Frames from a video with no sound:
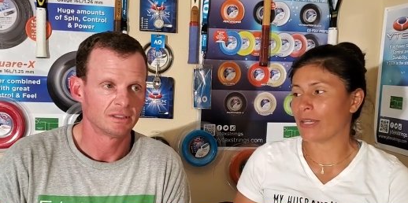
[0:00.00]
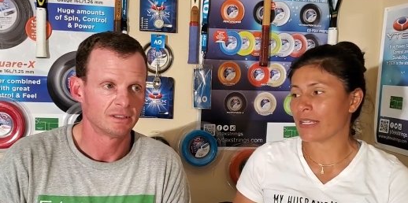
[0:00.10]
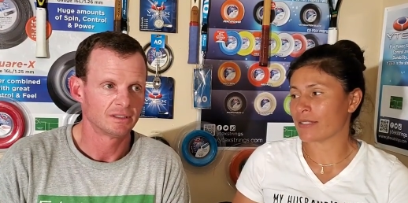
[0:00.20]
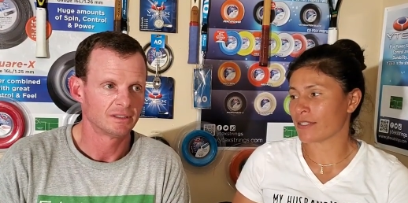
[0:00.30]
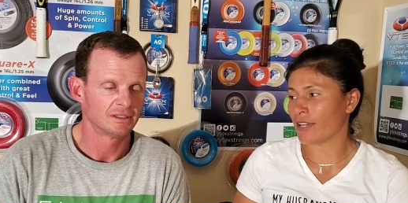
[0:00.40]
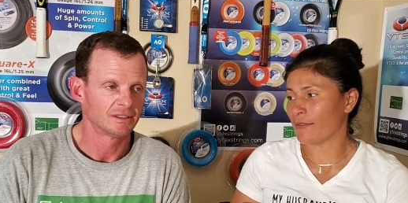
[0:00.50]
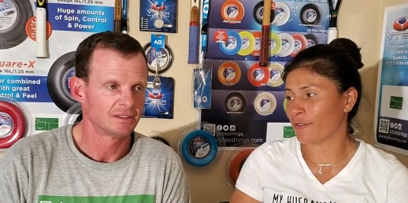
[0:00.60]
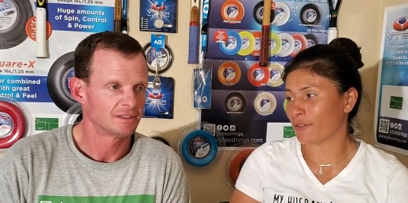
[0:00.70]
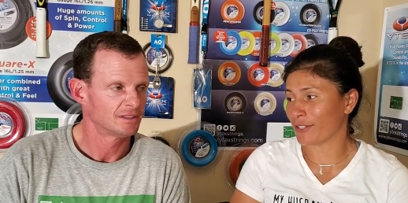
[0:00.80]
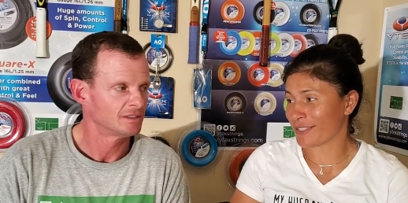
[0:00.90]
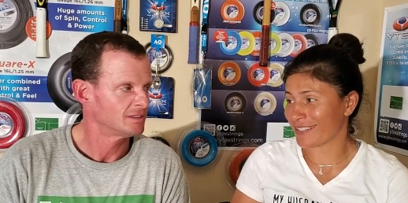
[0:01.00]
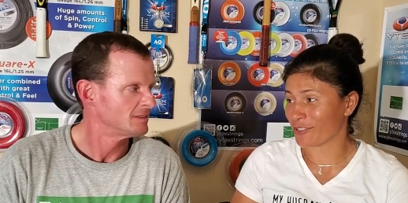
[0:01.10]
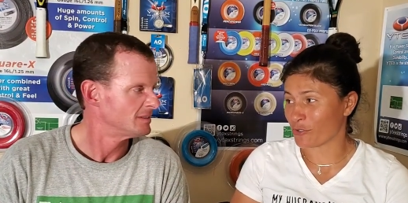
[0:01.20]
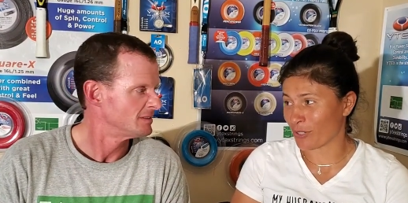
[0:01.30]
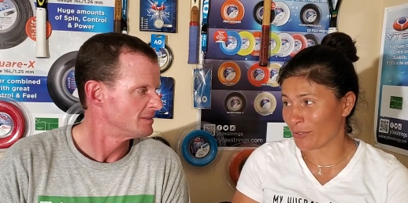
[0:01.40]
Speaker 1: it's time for us to
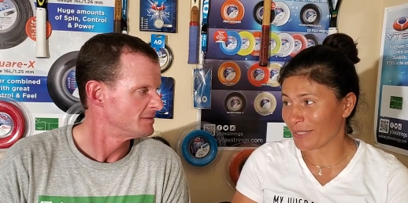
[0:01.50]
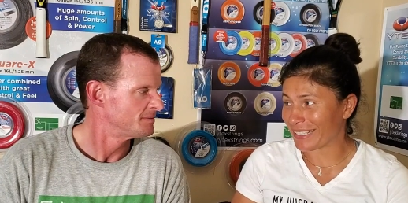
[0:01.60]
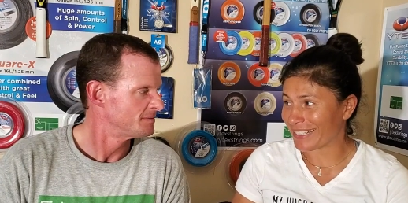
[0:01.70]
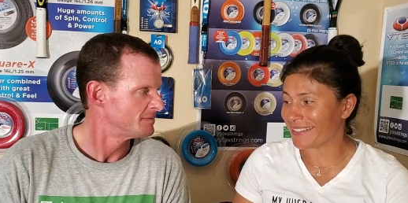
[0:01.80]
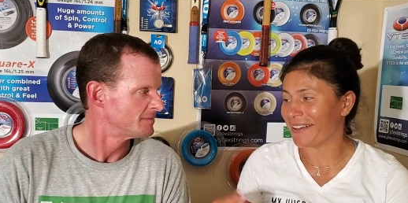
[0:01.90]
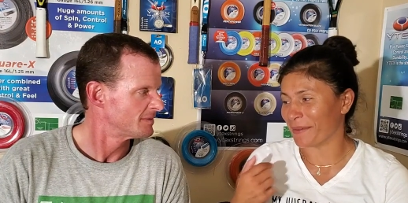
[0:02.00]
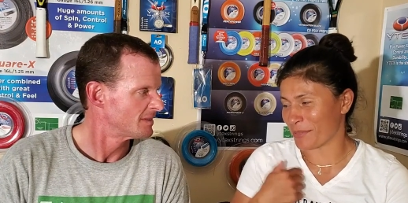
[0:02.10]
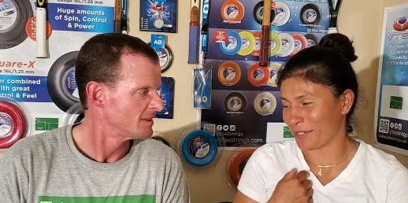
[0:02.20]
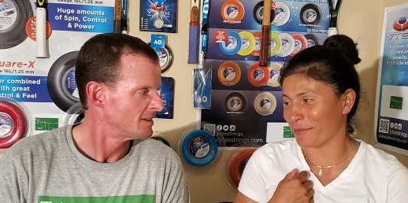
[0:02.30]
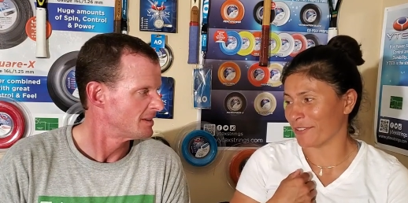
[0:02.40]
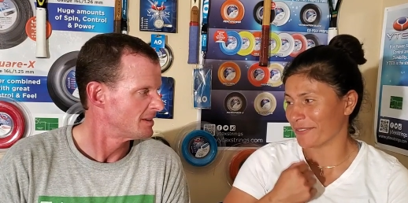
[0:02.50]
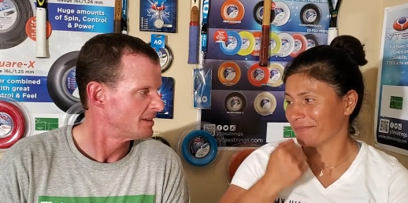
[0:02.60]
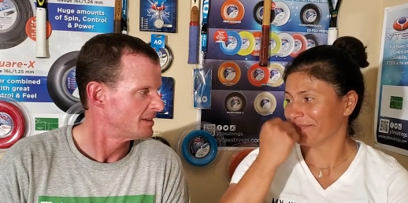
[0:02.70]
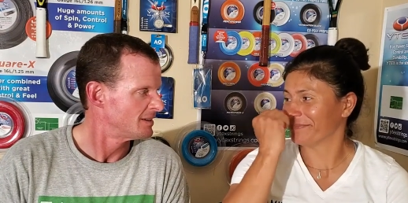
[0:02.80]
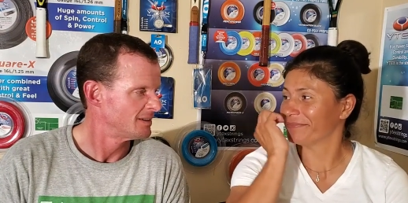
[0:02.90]
drill and hit, I'm tougher.
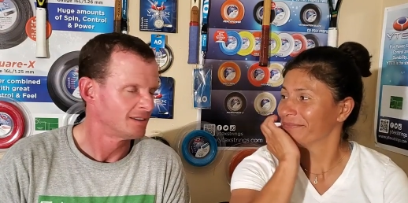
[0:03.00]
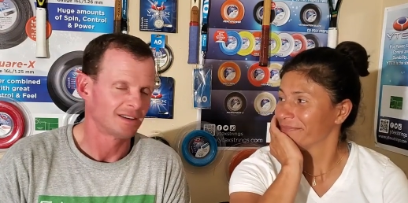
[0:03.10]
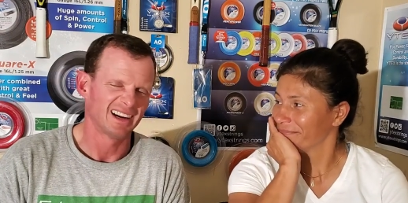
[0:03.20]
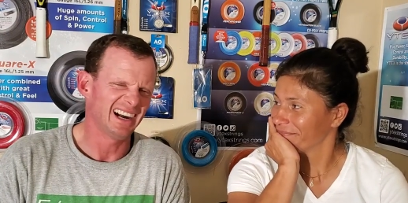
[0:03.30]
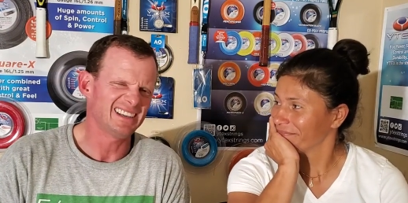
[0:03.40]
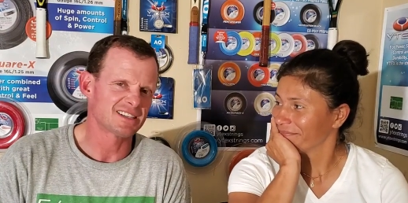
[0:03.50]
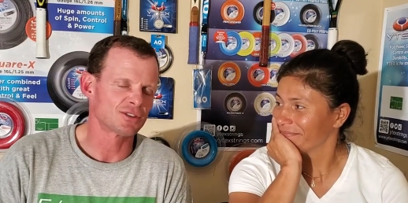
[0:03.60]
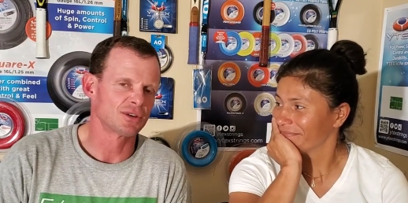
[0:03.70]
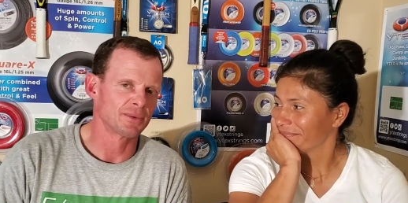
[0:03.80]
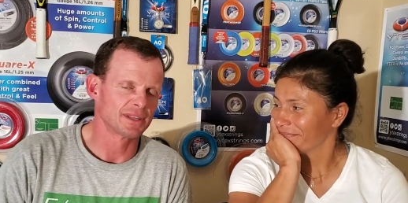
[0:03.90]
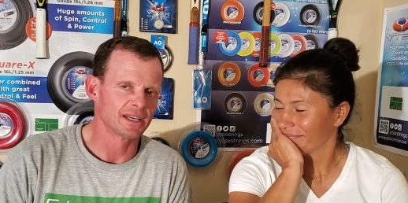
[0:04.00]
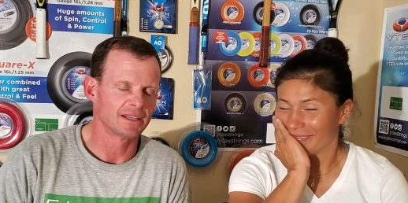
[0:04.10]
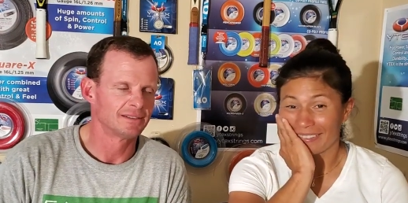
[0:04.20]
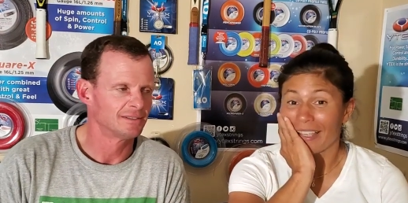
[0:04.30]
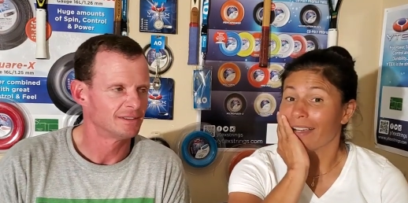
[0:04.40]
Speaker 2: I disagree with
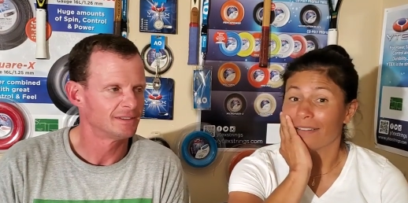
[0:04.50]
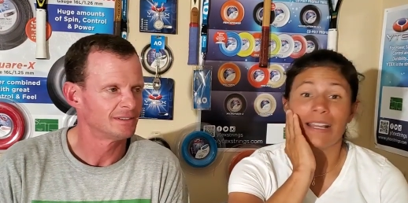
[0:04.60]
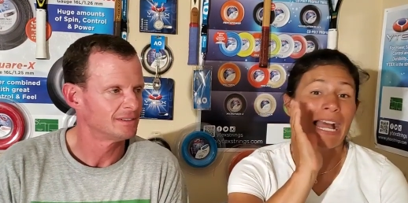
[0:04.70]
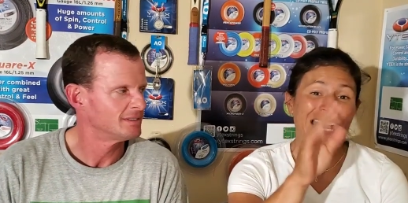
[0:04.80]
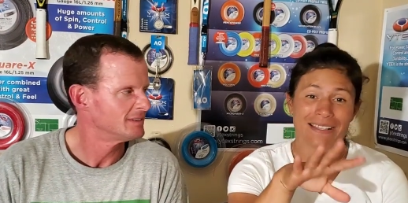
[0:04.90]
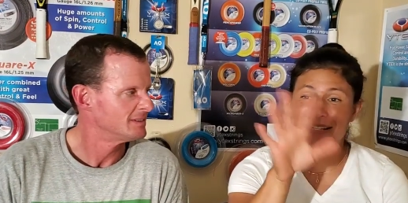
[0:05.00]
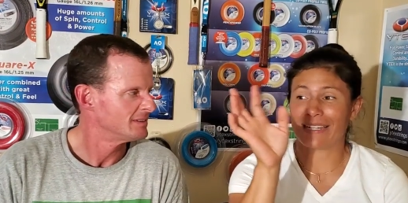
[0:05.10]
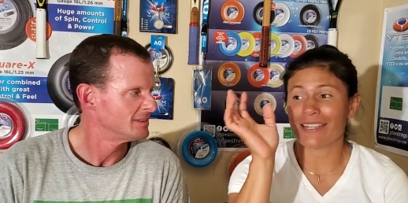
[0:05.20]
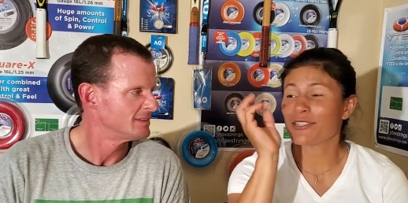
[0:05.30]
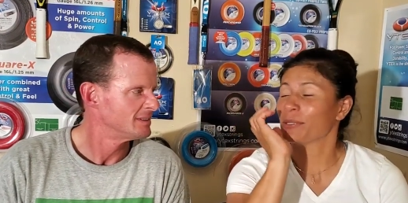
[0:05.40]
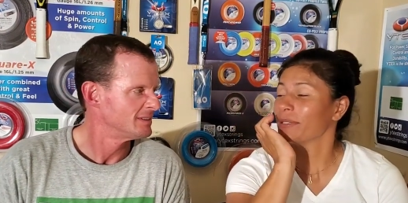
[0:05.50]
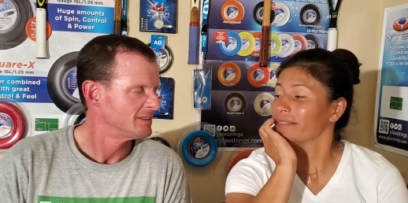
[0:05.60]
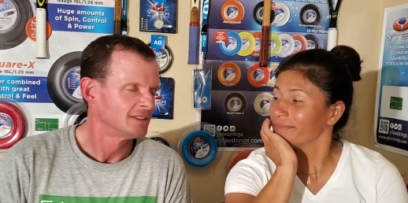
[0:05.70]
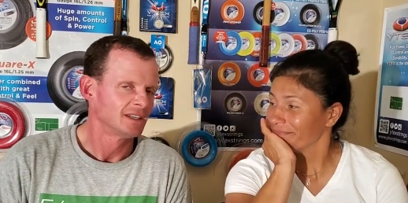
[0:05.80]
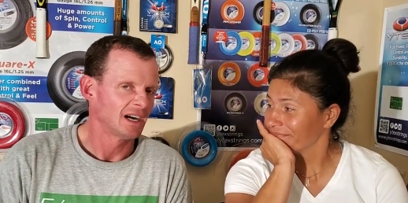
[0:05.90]
that.
Speaker 1: Ask any
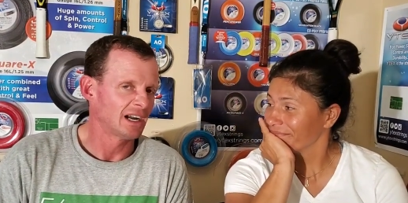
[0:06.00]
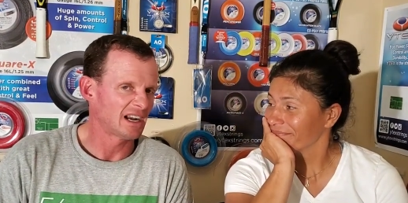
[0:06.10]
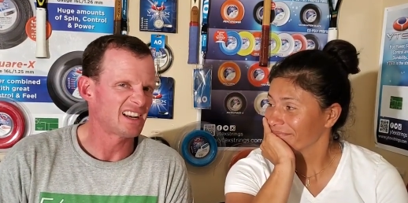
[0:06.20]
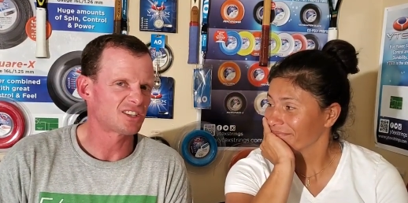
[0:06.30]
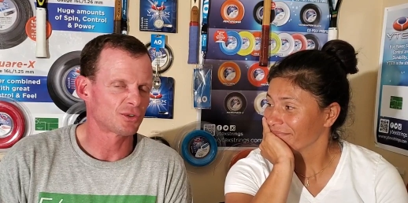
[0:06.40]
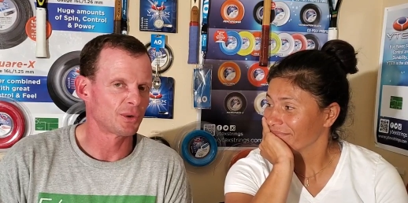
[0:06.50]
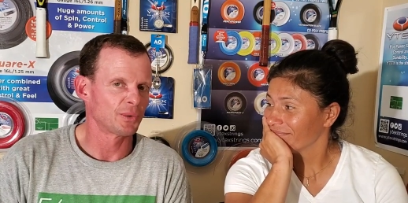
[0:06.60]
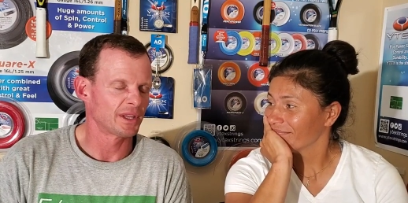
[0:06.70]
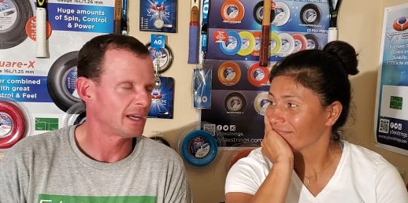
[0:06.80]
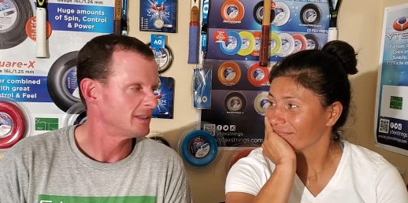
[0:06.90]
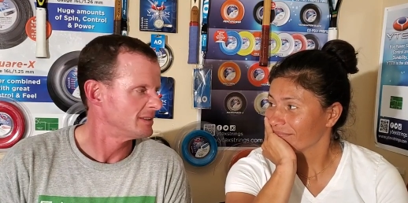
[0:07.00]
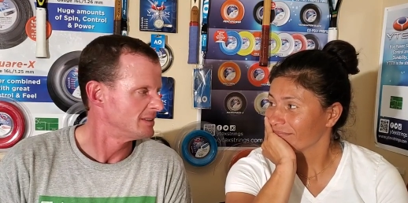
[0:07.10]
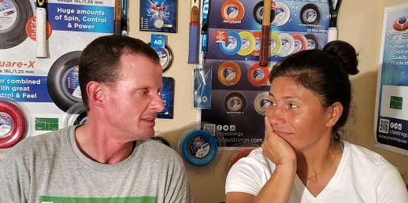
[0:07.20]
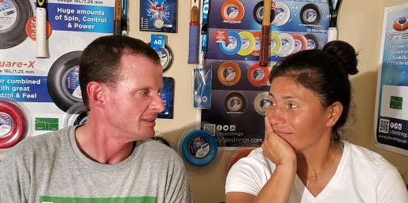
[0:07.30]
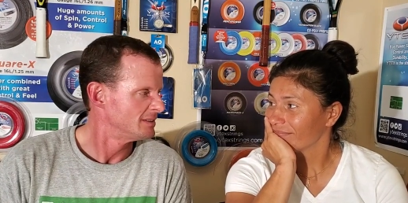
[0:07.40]
student.
Speaker 2: I, I disagree with that.
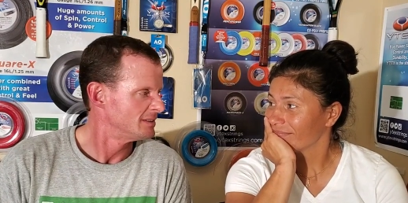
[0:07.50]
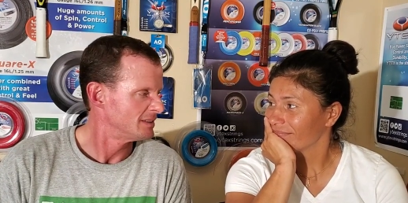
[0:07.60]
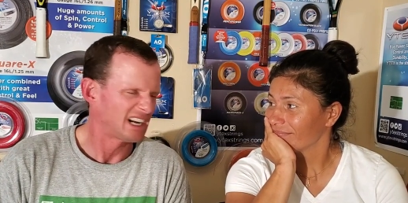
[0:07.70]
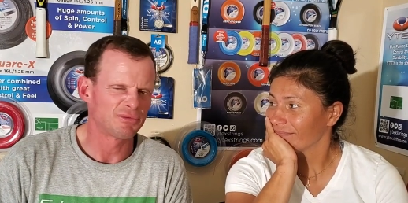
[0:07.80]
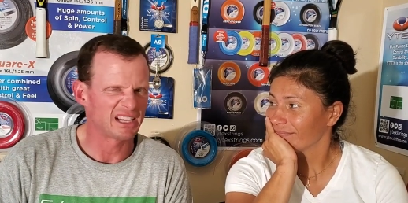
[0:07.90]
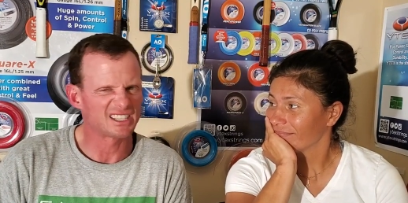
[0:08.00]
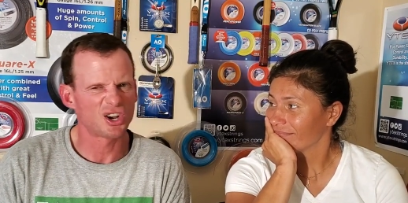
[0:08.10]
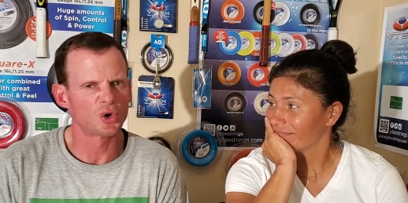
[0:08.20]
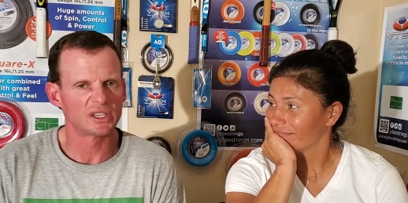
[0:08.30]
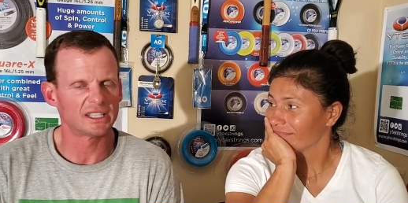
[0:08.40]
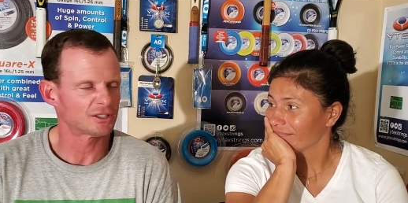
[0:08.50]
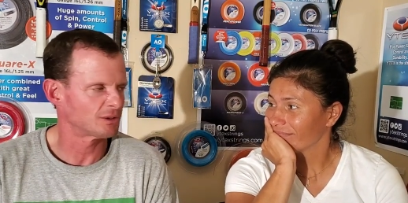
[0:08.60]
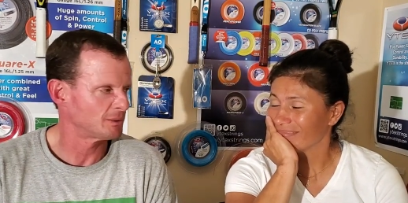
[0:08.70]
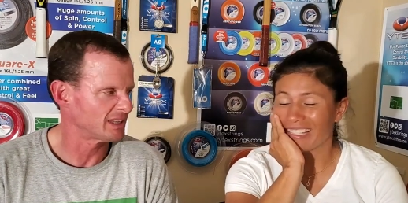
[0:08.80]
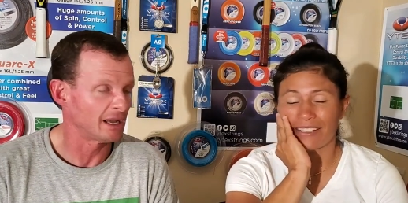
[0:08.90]
I, I totally
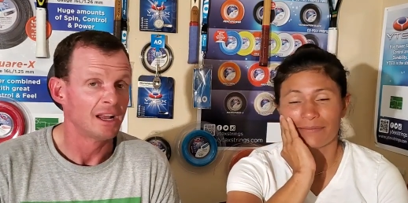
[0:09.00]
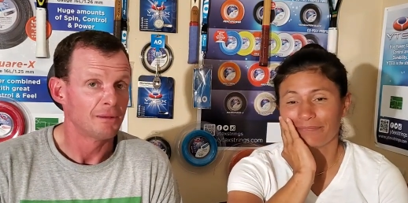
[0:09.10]
disagree with no. that.